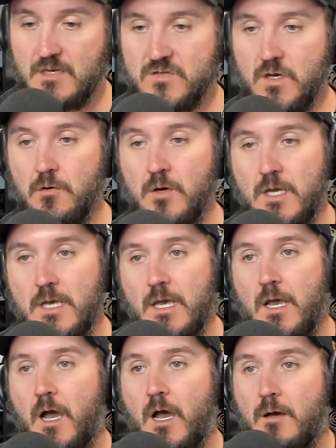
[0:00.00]
So,
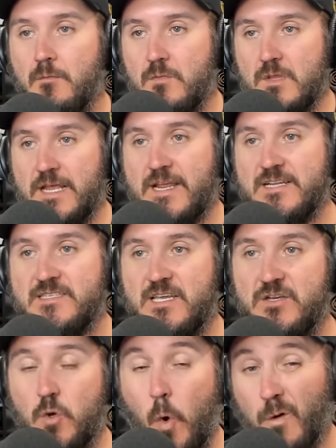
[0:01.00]
um, like I
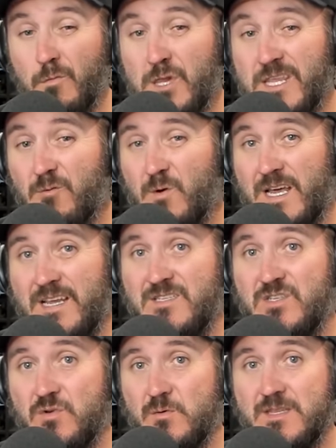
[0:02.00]
said, normally what I
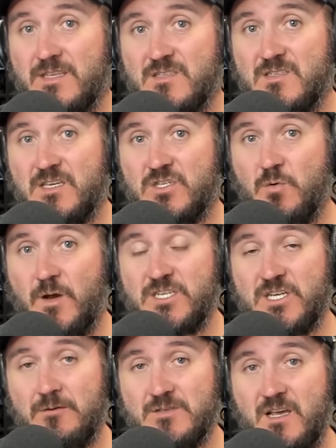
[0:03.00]
do in this
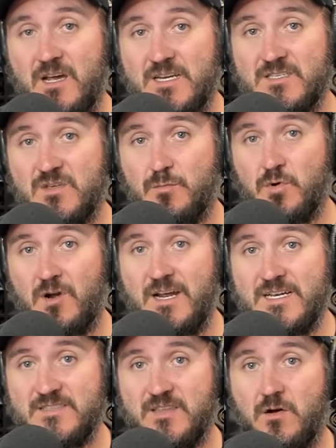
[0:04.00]
situation, I was kind of
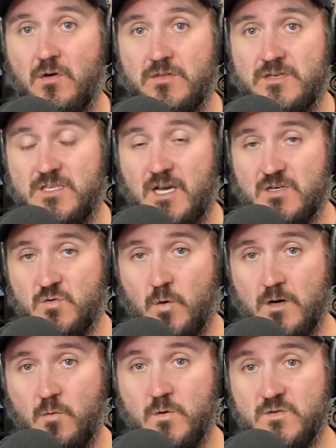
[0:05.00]
surprised that all the
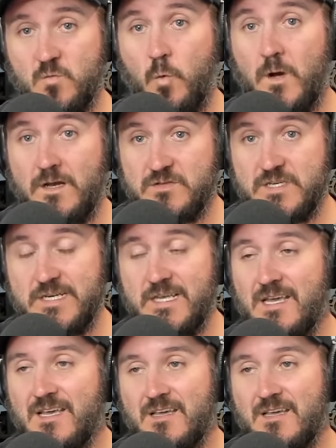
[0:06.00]
ductwork was welded.